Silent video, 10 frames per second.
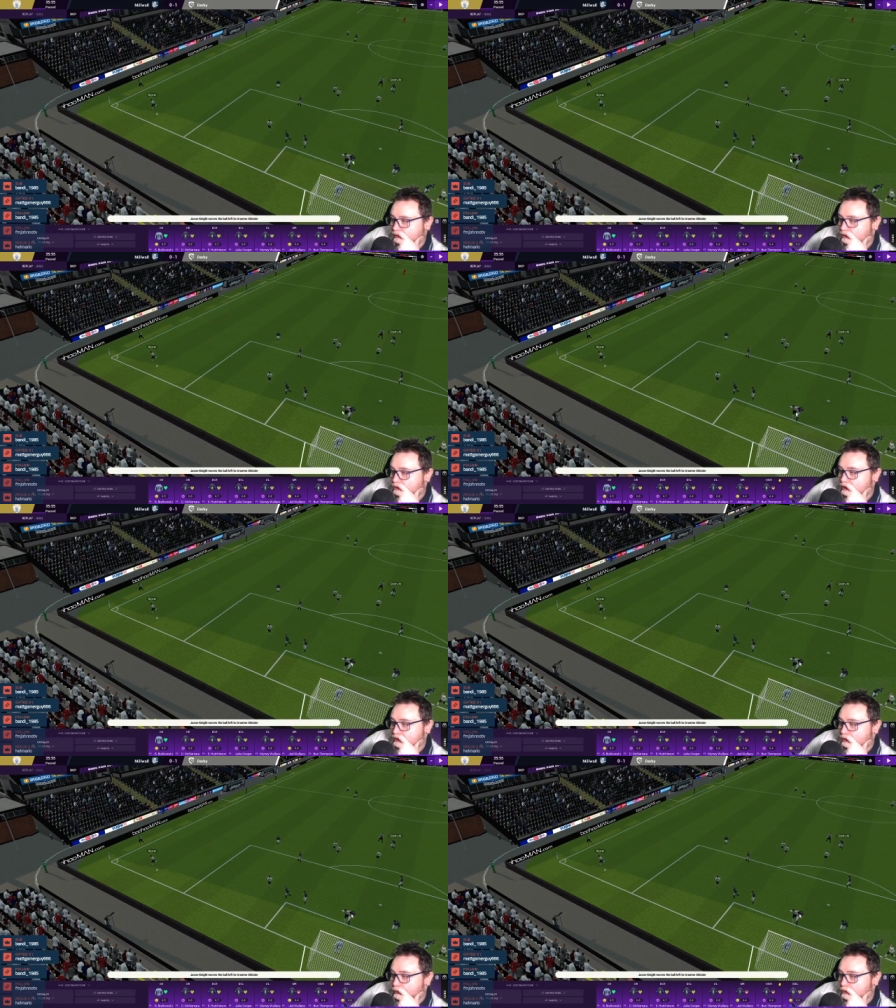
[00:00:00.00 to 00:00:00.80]
Oh, he
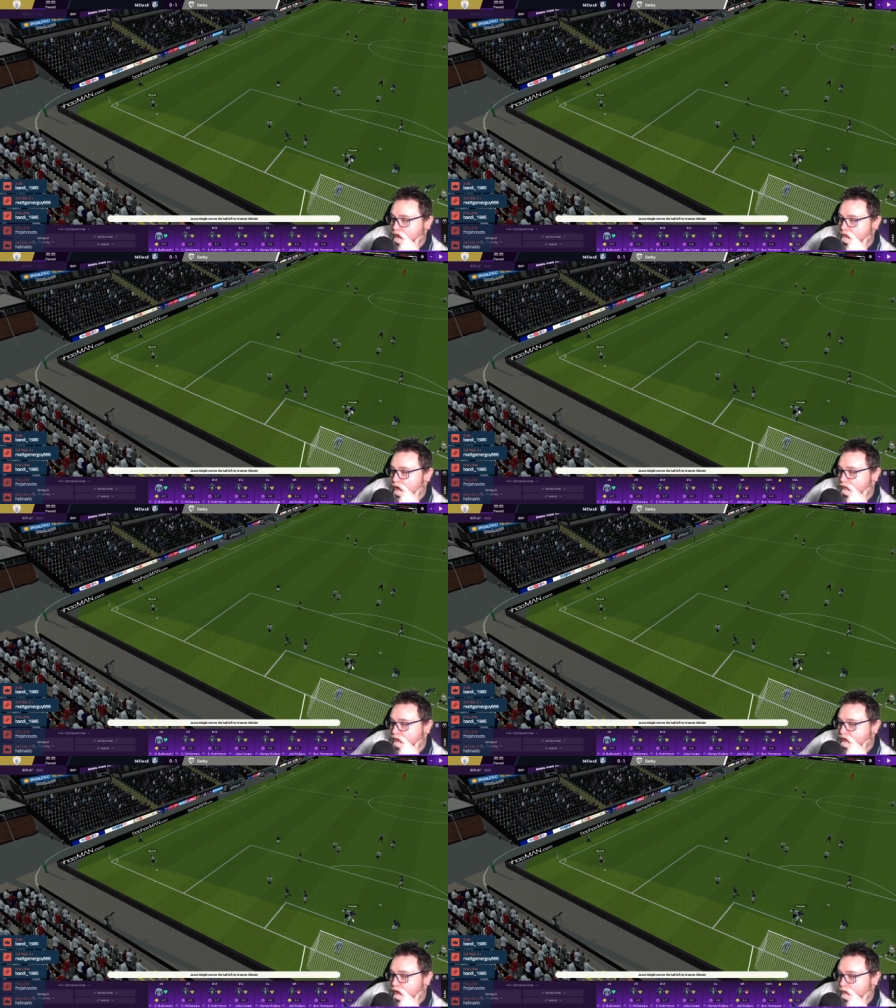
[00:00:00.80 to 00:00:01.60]
elbowed him, ref.
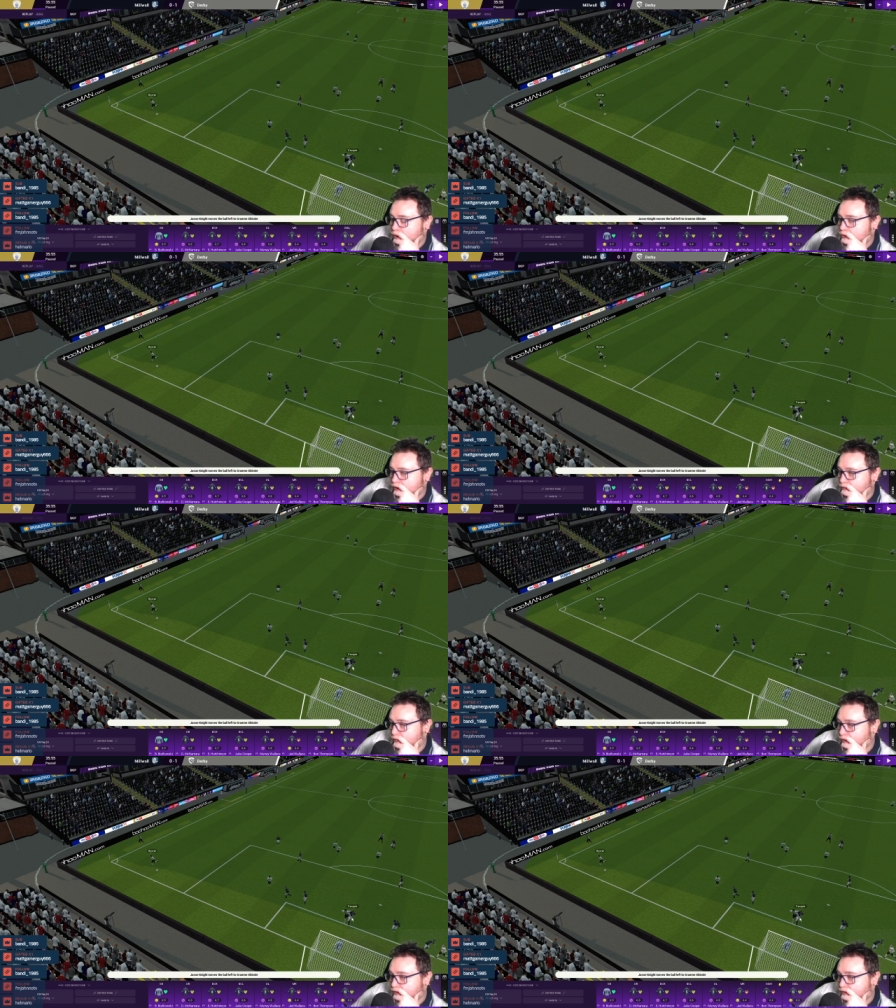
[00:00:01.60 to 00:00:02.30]
He's elbowed him.